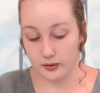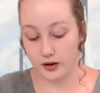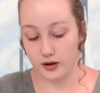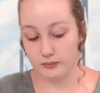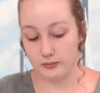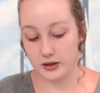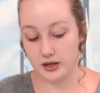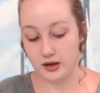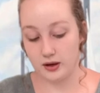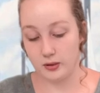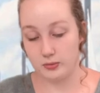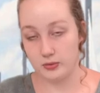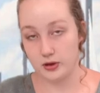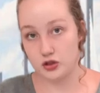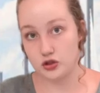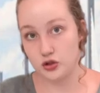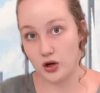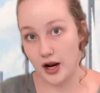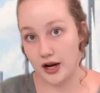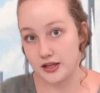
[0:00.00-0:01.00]
become
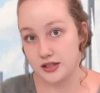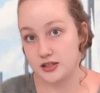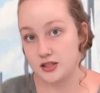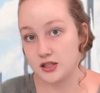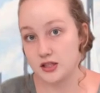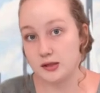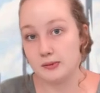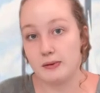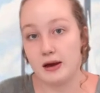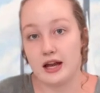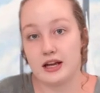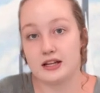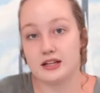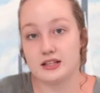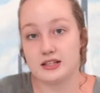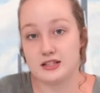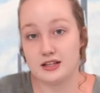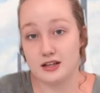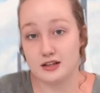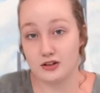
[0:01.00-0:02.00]
attracted to the
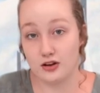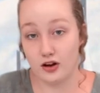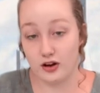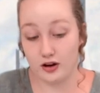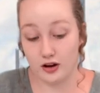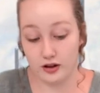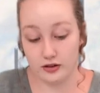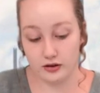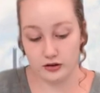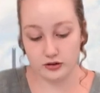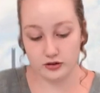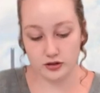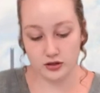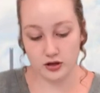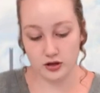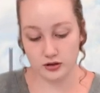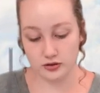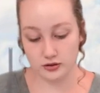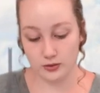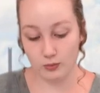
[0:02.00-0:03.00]
magnet and not others?
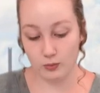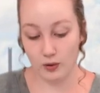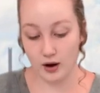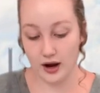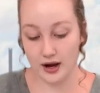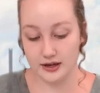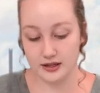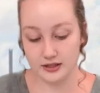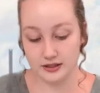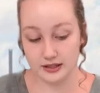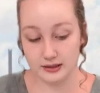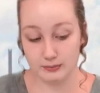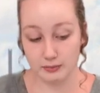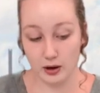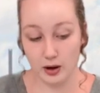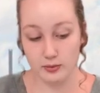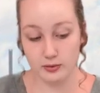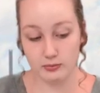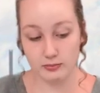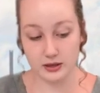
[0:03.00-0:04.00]
So why does the
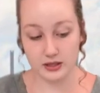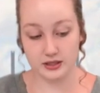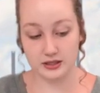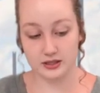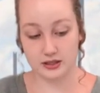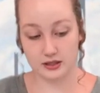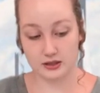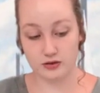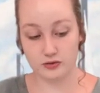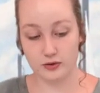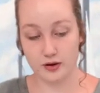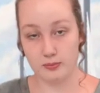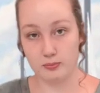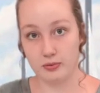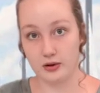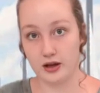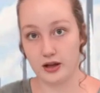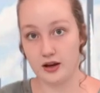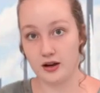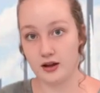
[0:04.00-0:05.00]
bobby pin stick to it,
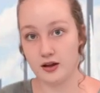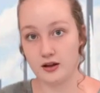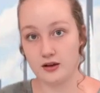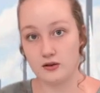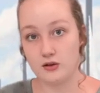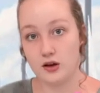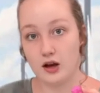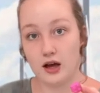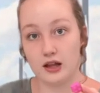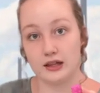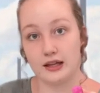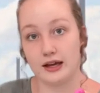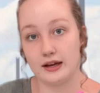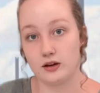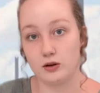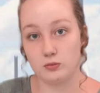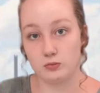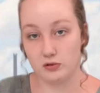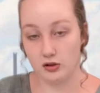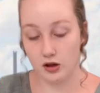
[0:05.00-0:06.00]
but a
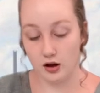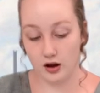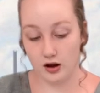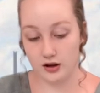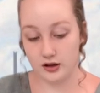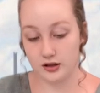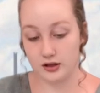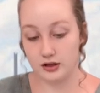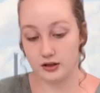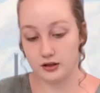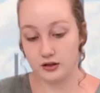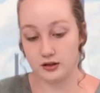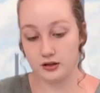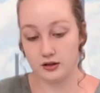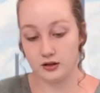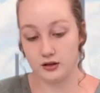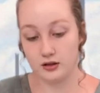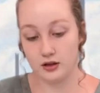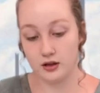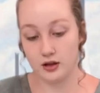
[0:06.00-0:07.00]
Lego block,
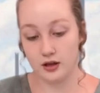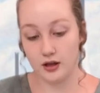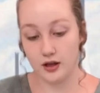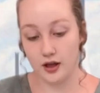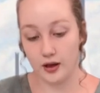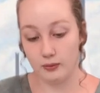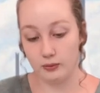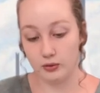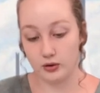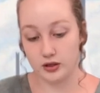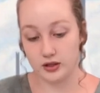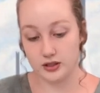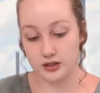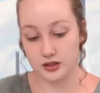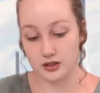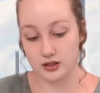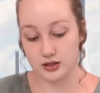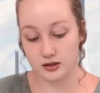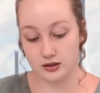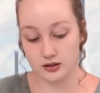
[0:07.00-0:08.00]
it
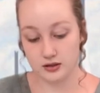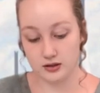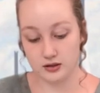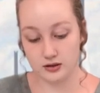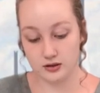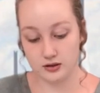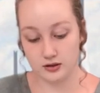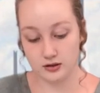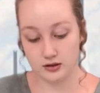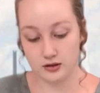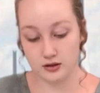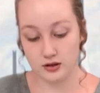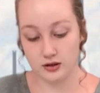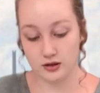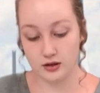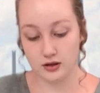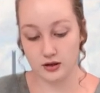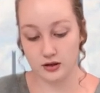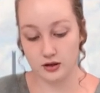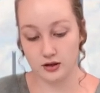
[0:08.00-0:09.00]
wouldn't?
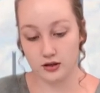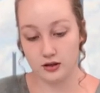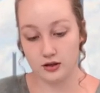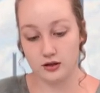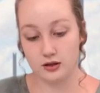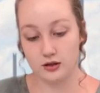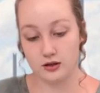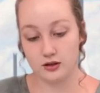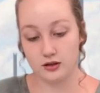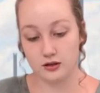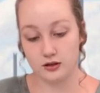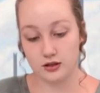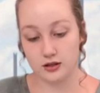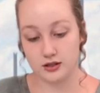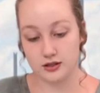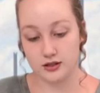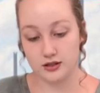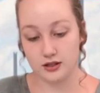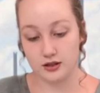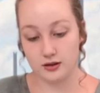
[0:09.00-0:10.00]
You can
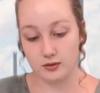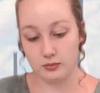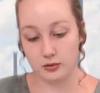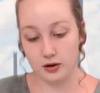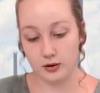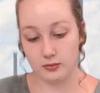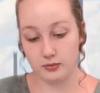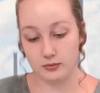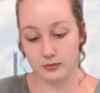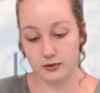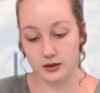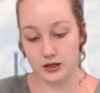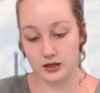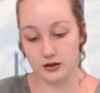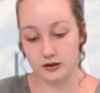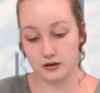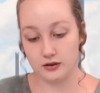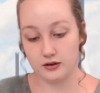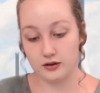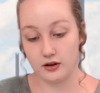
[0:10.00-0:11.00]
see the bobby pin.
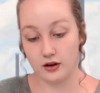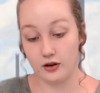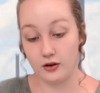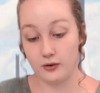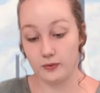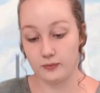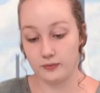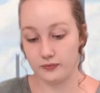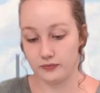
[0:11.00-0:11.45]
Oh,